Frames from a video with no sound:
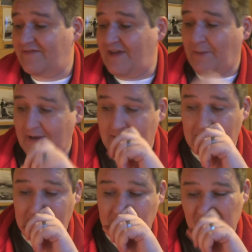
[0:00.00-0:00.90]
vaping
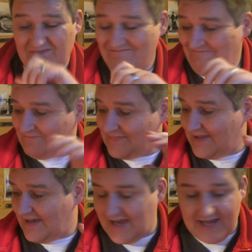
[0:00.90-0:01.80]

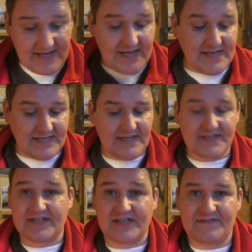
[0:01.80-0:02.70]
in
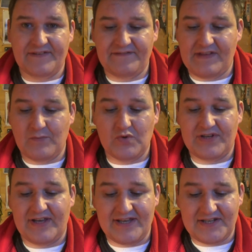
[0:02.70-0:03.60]
18650
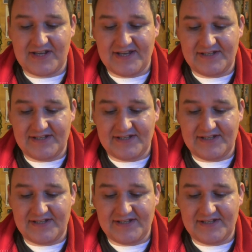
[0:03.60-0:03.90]
mode. It's